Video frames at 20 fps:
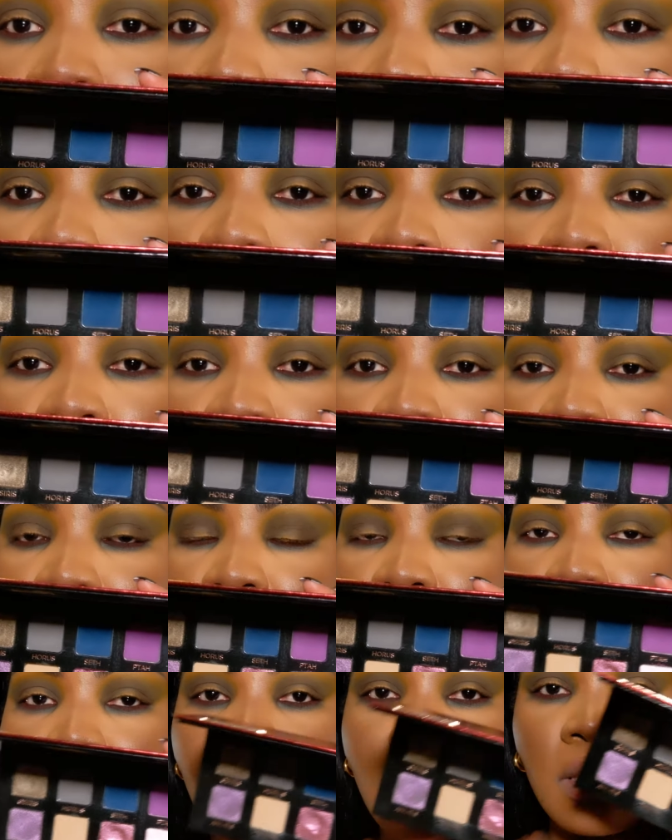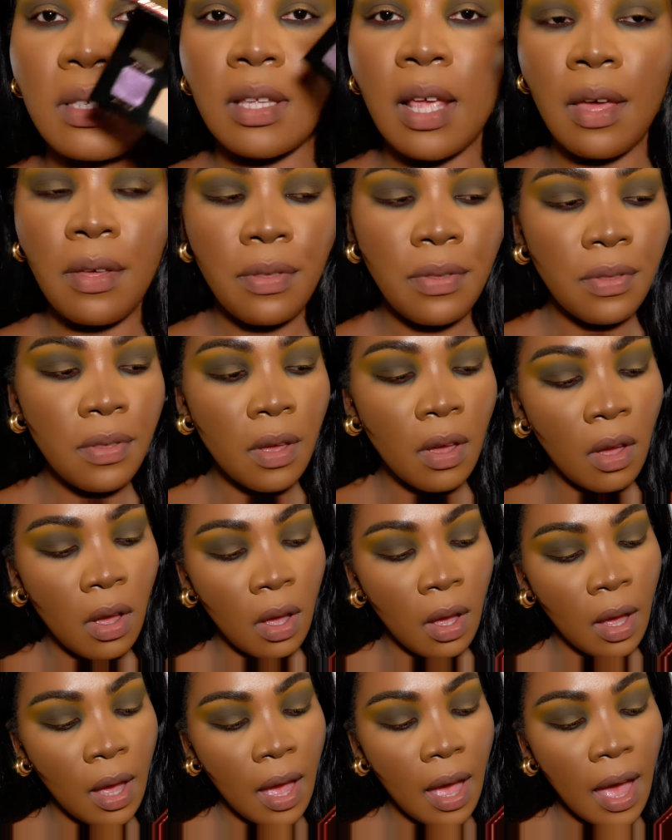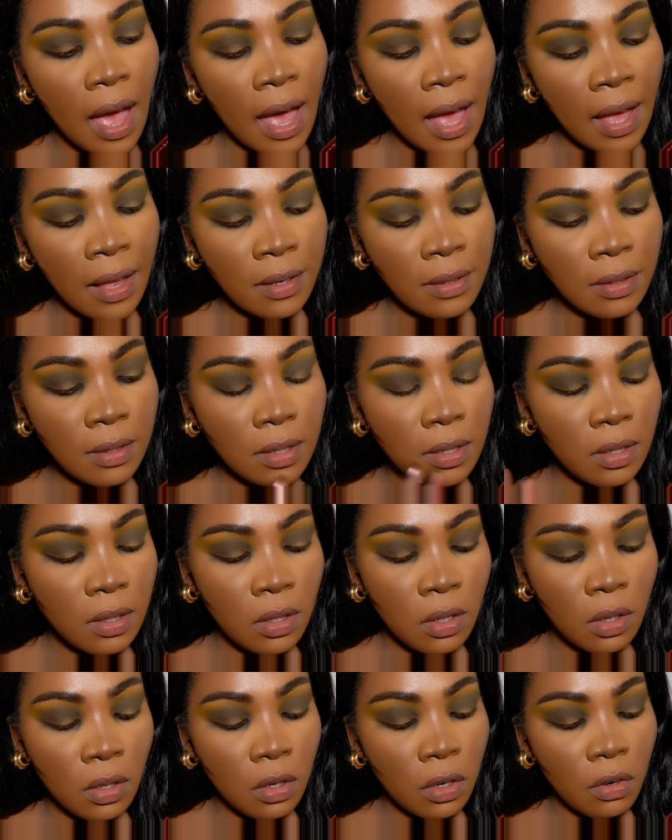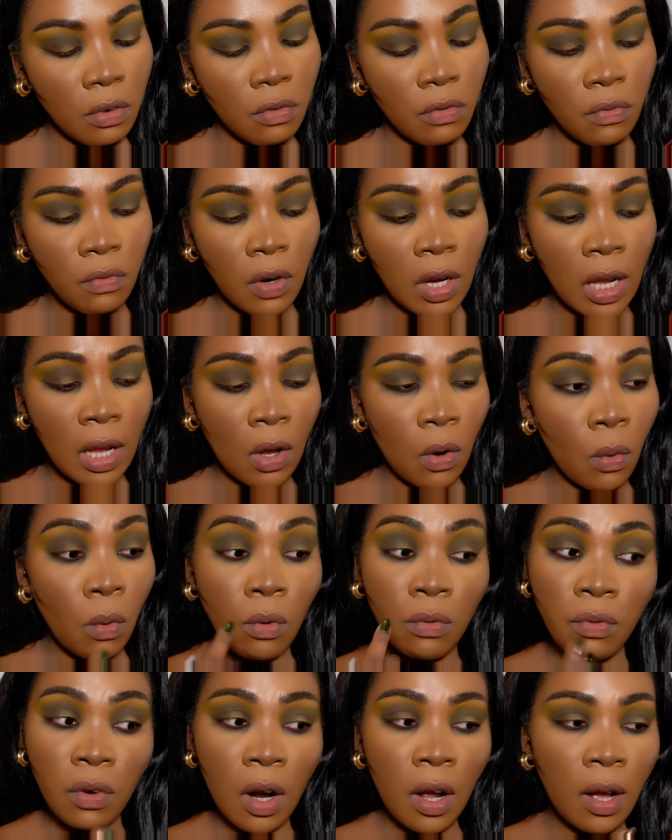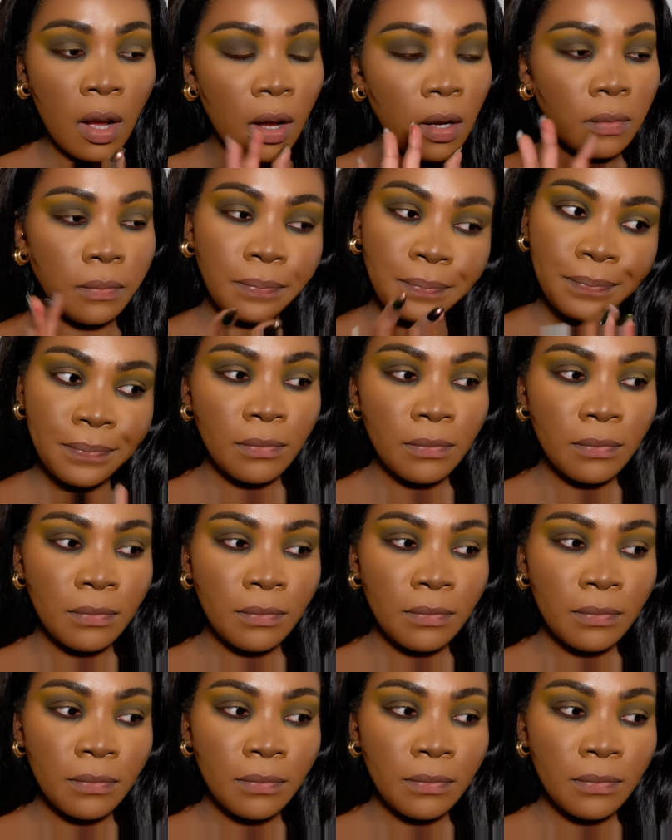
like Horus, Seth, and Re or Ra,